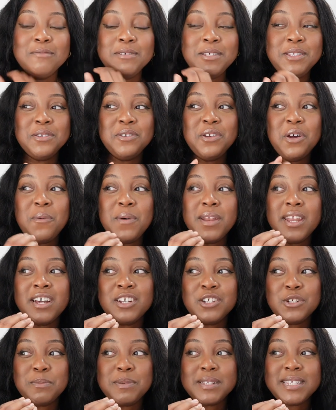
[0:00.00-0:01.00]
I'm still not
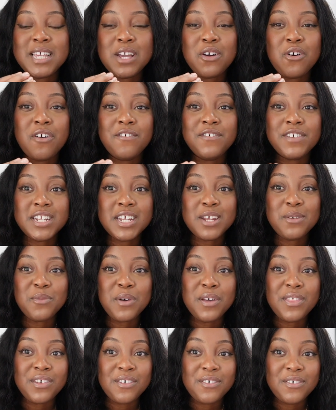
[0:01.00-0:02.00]
100% confident
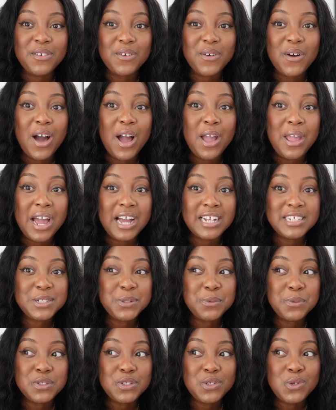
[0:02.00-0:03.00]
whether or not I
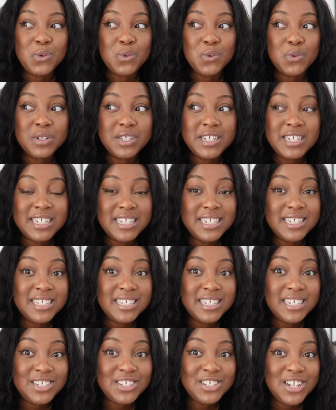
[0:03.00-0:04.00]
actually want to launch these
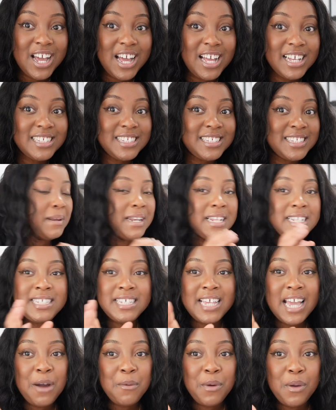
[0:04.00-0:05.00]
t-shirts but let's
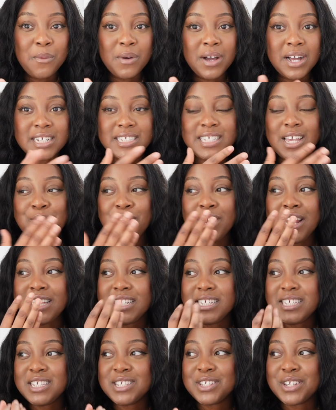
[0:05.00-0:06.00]
see how it works. I feel like
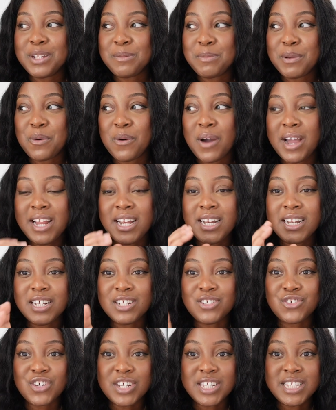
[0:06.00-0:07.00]
this is going to be quite an
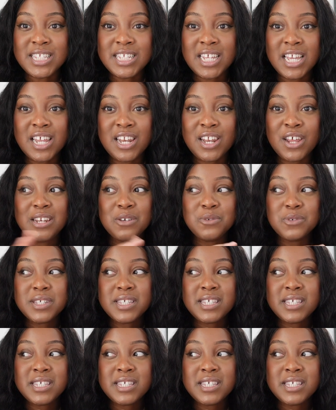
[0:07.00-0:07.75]
interesting little